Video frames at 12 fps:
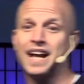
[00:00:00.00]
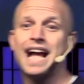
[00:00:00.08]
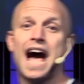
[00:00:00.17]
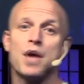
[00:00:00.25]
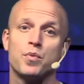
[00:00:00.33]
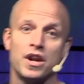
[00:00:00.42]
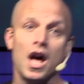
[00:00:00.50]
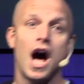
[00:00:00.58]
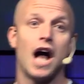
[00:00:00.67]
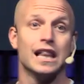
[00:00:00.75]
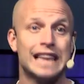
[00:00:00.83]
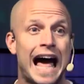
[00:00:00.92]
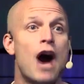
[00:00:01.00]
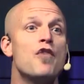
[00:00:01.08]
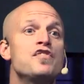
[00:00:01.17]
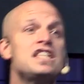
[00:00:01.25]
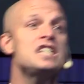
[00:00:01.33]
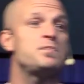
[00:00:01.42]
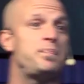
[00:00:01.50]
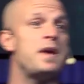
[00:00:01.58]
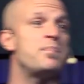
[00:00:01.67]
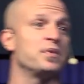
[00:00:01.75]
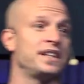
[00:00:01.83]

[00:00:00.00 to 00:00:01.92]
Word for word: that God would allow for these people